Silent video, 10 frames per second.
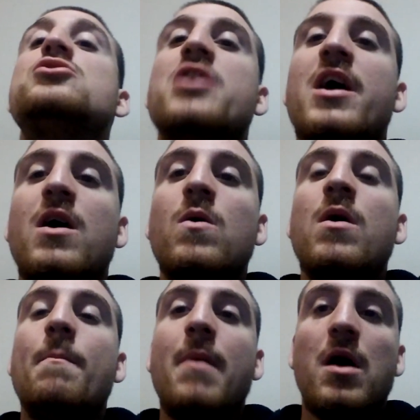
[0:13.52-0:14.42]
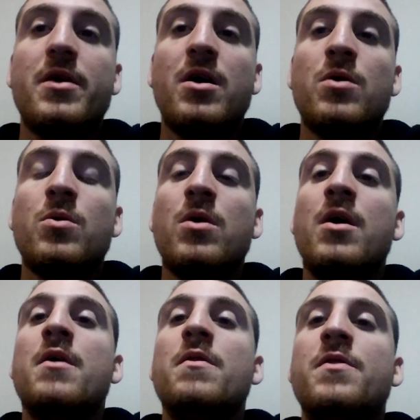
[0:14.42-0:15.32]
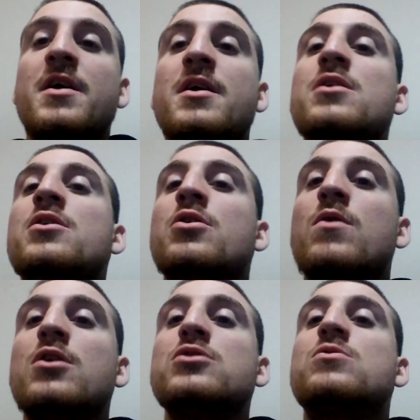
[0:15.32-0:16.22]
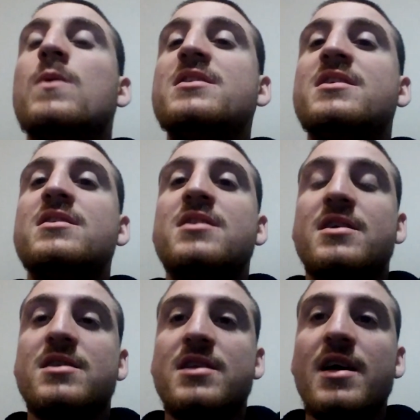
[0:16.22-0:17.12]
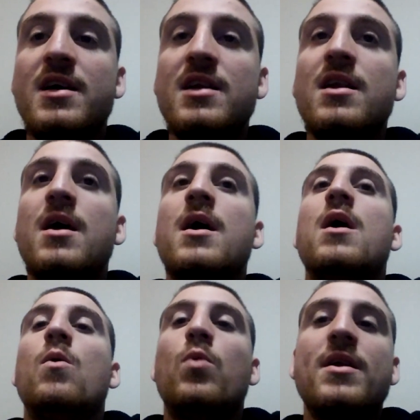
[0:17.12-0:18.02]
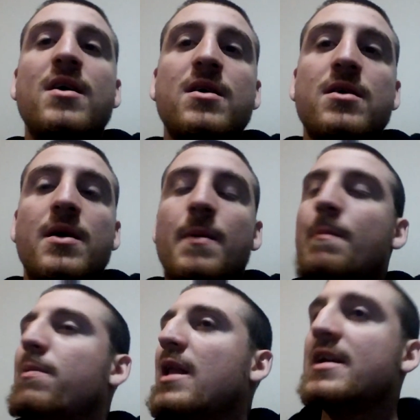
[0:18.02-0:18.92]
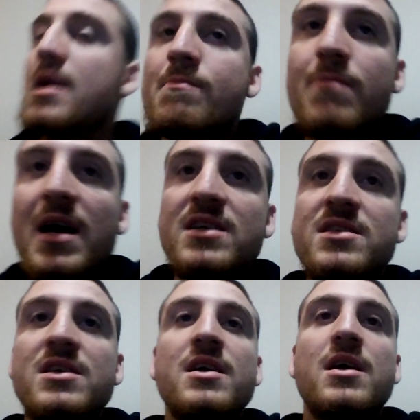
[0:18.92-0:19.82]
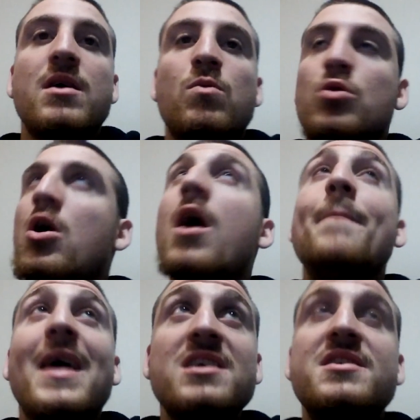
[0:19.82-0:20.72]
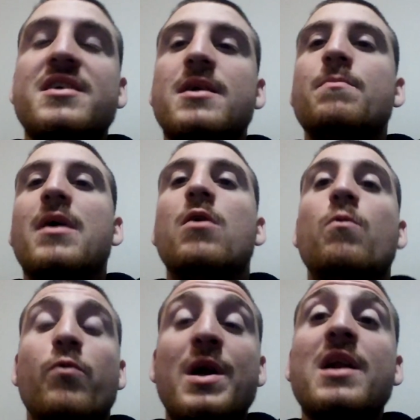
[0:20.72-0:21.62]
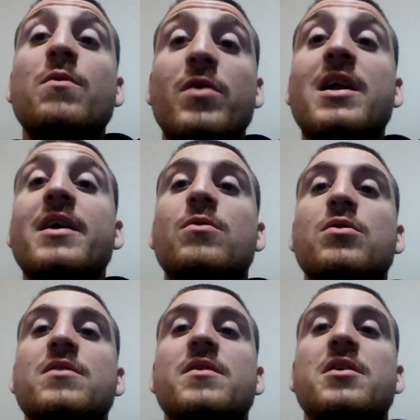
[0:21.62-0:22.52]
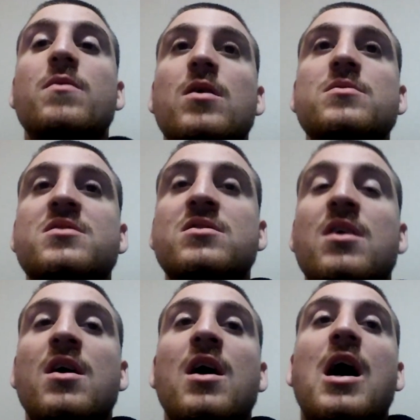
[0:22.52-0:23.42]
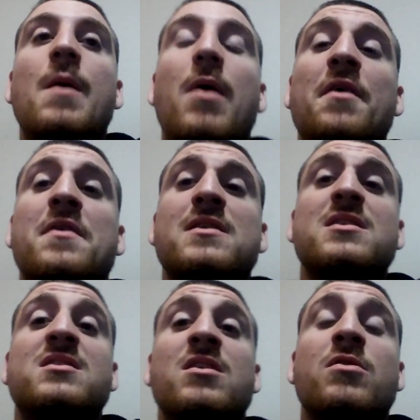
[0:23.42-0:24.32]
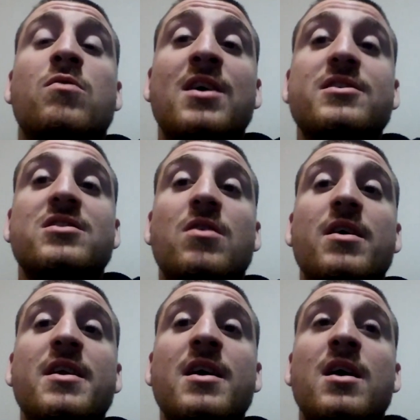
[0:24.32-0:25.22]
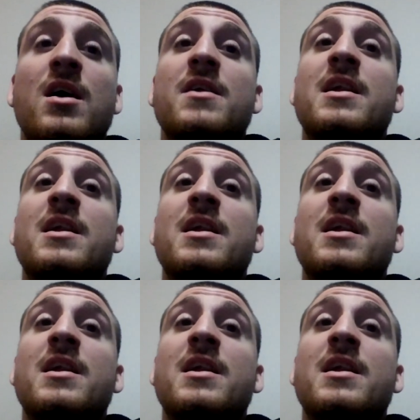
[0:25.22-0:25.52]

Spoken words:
Joao Mario. The Euro 2016 winner played amazing, well not amazing, but really, really good in the Euros. I think this is a great signing.